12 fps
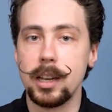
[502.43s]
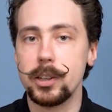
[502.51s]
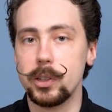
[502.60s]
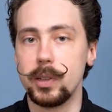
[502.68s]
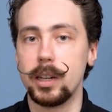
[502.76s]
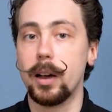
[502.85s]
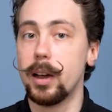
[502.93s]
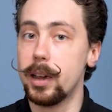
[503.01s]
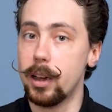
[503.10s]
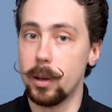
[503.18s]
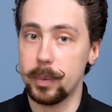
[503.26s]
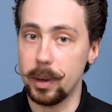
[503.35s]
So you need a
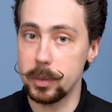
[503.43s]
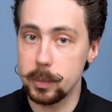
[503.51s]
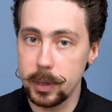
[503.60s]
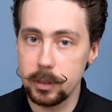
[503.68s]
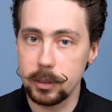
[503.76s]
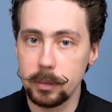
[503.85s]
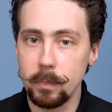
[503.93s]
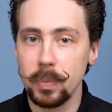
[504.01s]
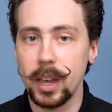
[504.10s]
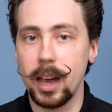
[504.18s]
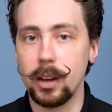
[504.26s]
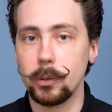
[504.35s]
high RPM spindle,
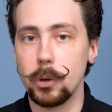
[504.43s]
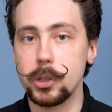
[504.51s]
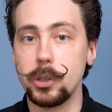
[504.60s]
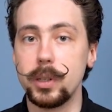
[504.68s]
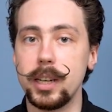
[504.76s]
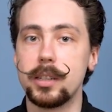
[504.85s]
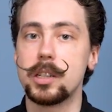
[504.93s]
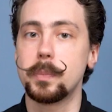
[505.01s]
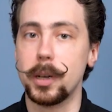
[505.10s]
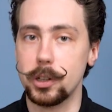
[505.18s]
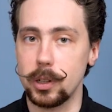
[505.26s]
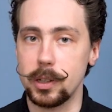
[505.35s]
and of course you need
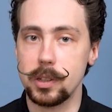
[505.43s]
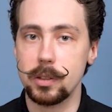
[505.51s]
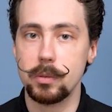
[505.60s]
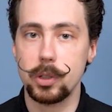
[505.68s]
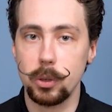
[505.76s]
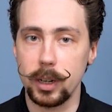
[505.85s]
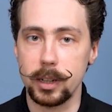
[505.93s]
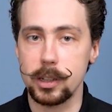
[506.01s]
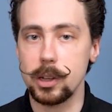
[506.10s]
specialist tooling.